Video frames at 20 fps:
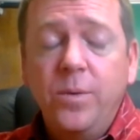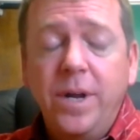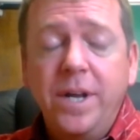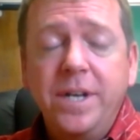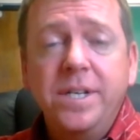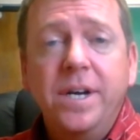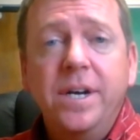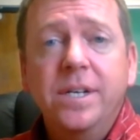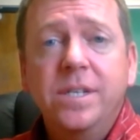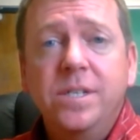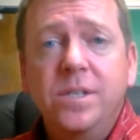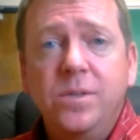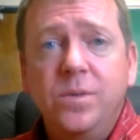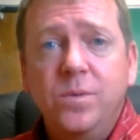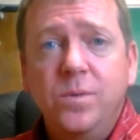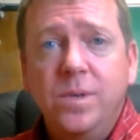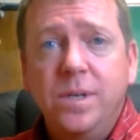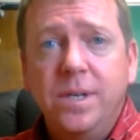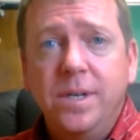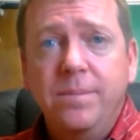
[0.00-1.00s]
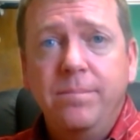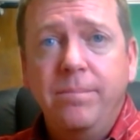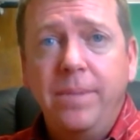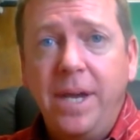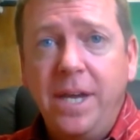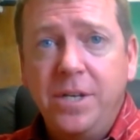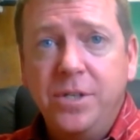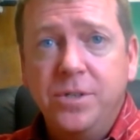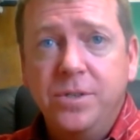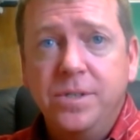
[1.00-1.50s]
talk to
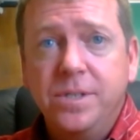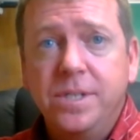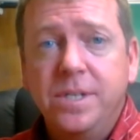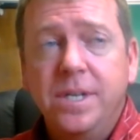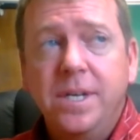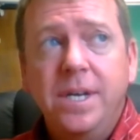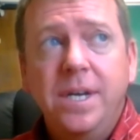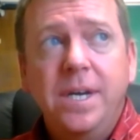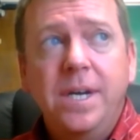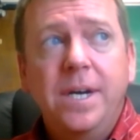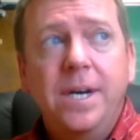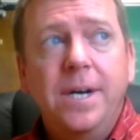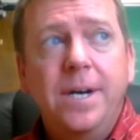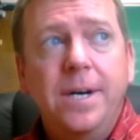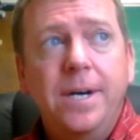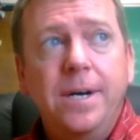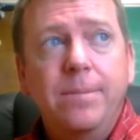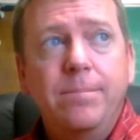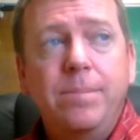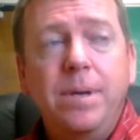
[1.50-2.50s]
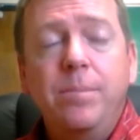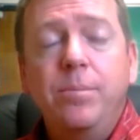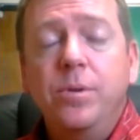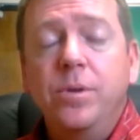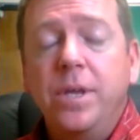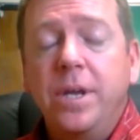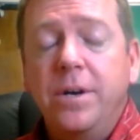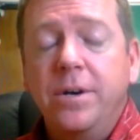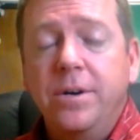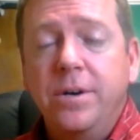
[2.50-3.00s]
majors,
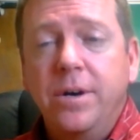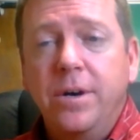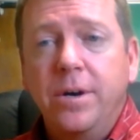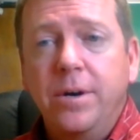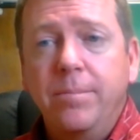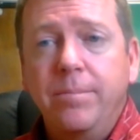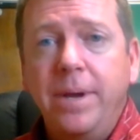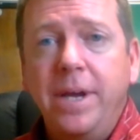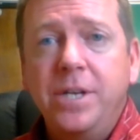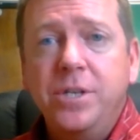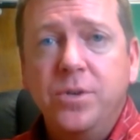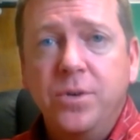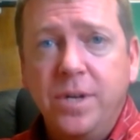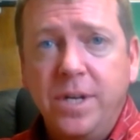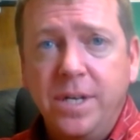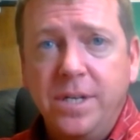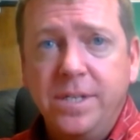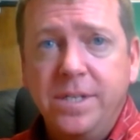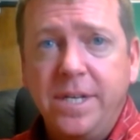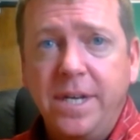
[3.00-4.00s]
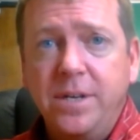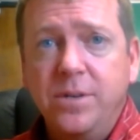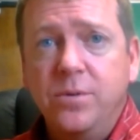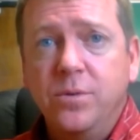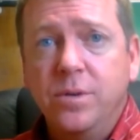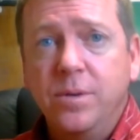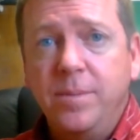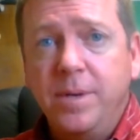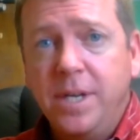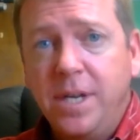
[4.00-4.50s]
people that are majoring in
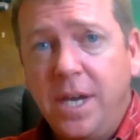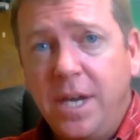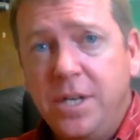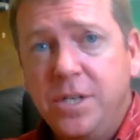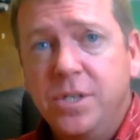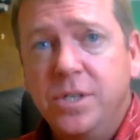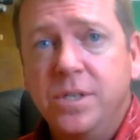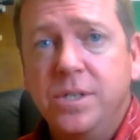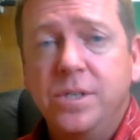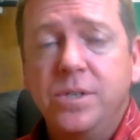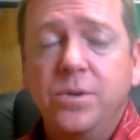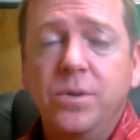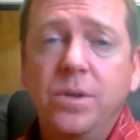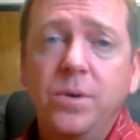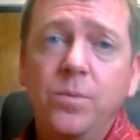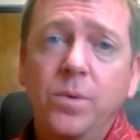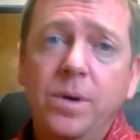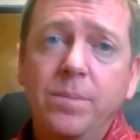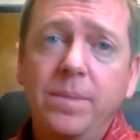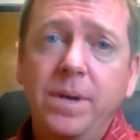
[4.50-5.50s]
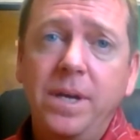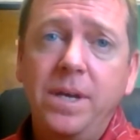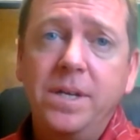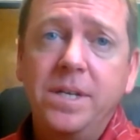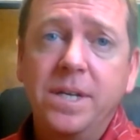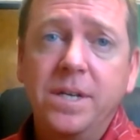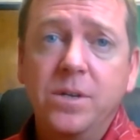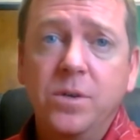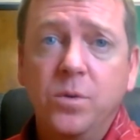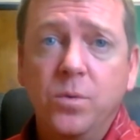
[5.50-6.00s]
technical communications or they want to be
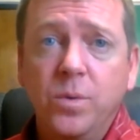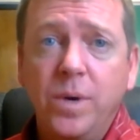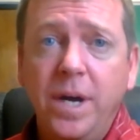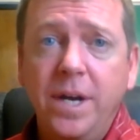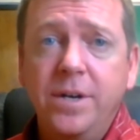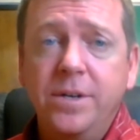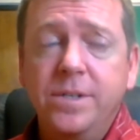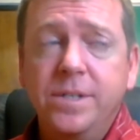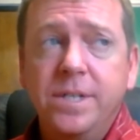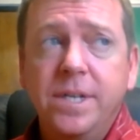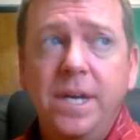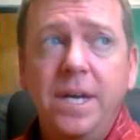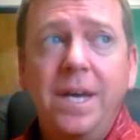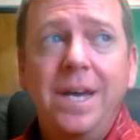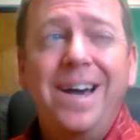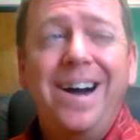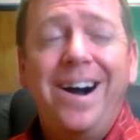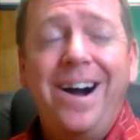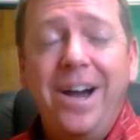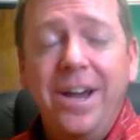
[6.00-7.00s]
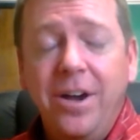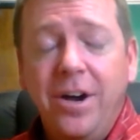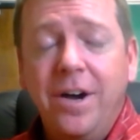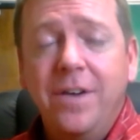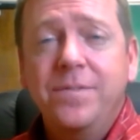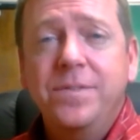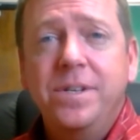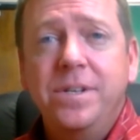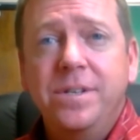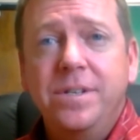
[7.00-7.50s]
technical writers, I
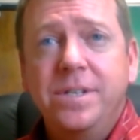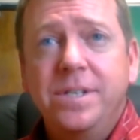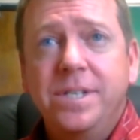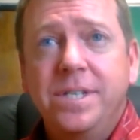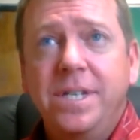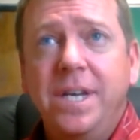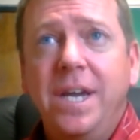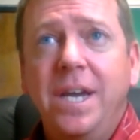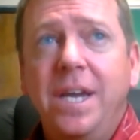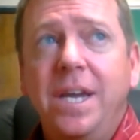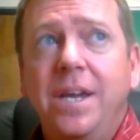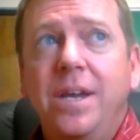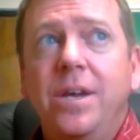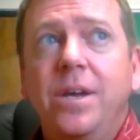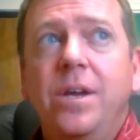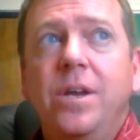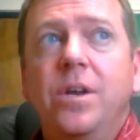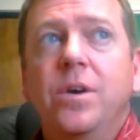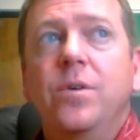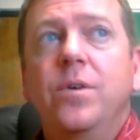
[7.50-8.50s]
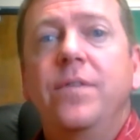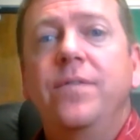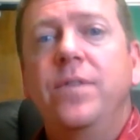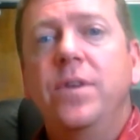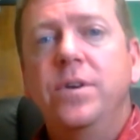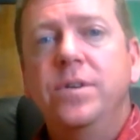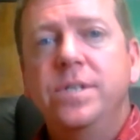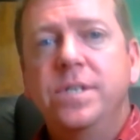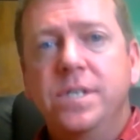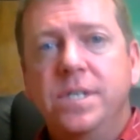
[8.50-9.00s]
often say, if
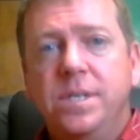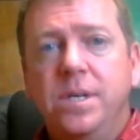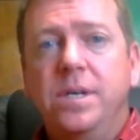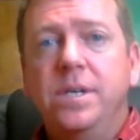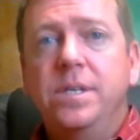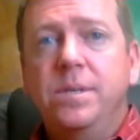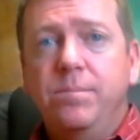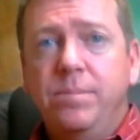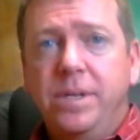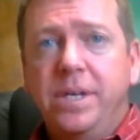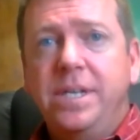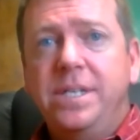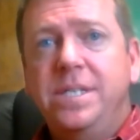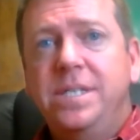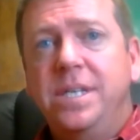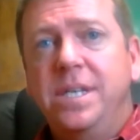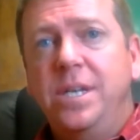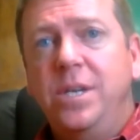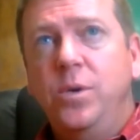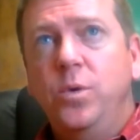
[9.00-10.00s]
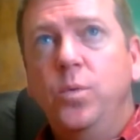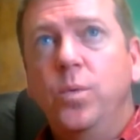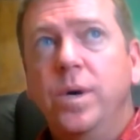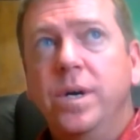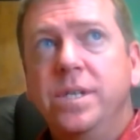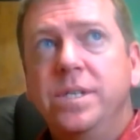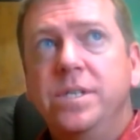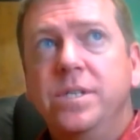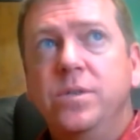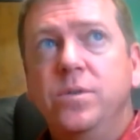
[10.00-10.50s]
there's a place that you
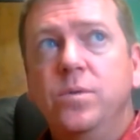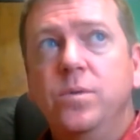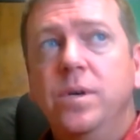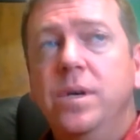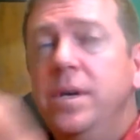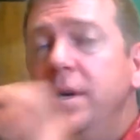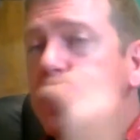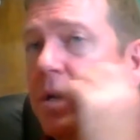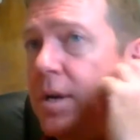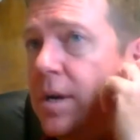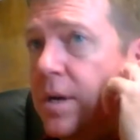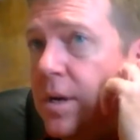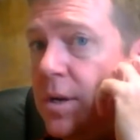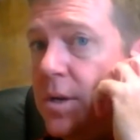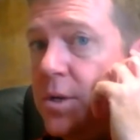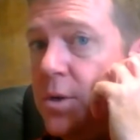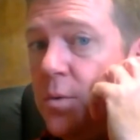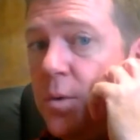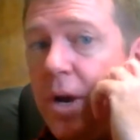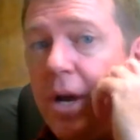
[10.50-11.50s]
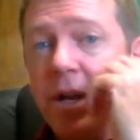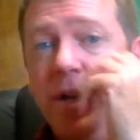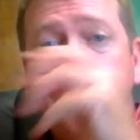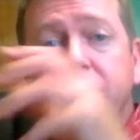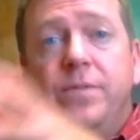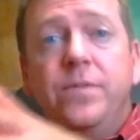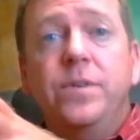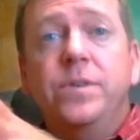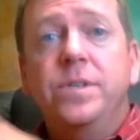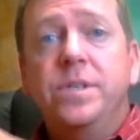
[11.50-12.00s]
want to write in,
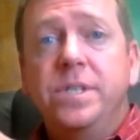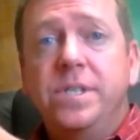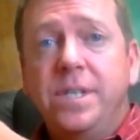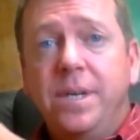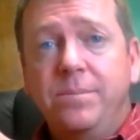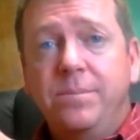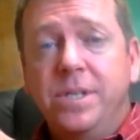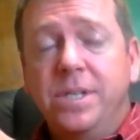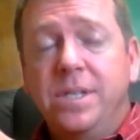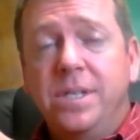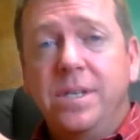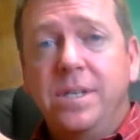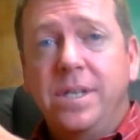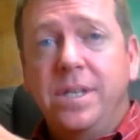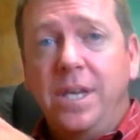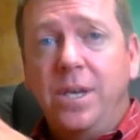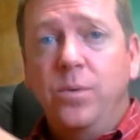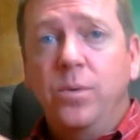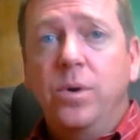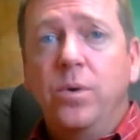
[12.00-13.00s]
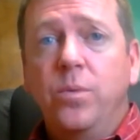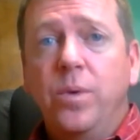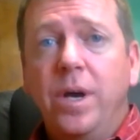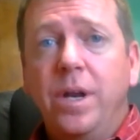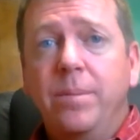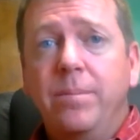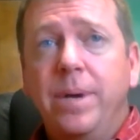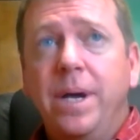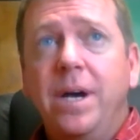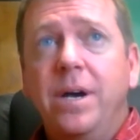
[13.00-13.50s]
if there's a subject that you want to
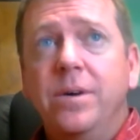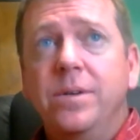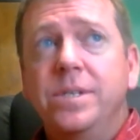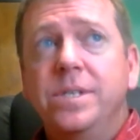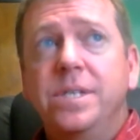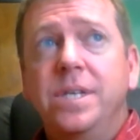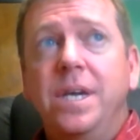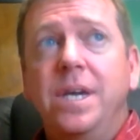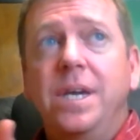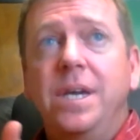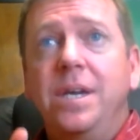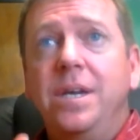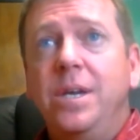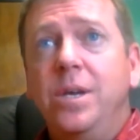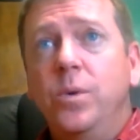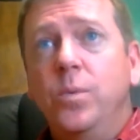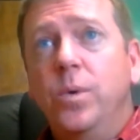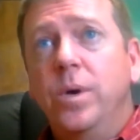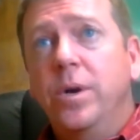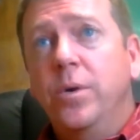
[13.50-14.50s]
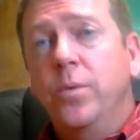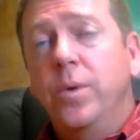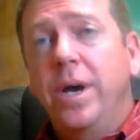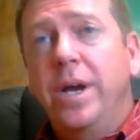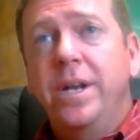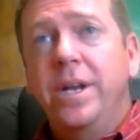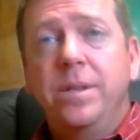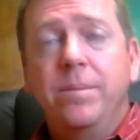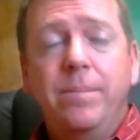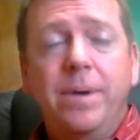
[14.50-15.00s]
write about, say you want to
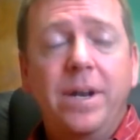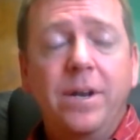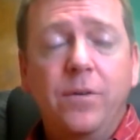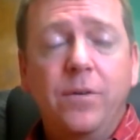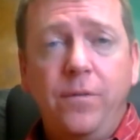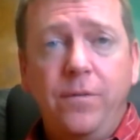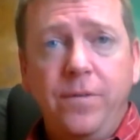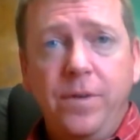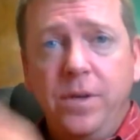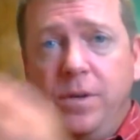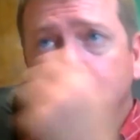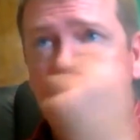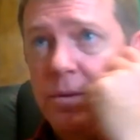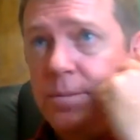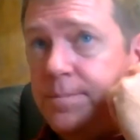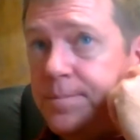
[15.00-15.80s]
write in the medical field,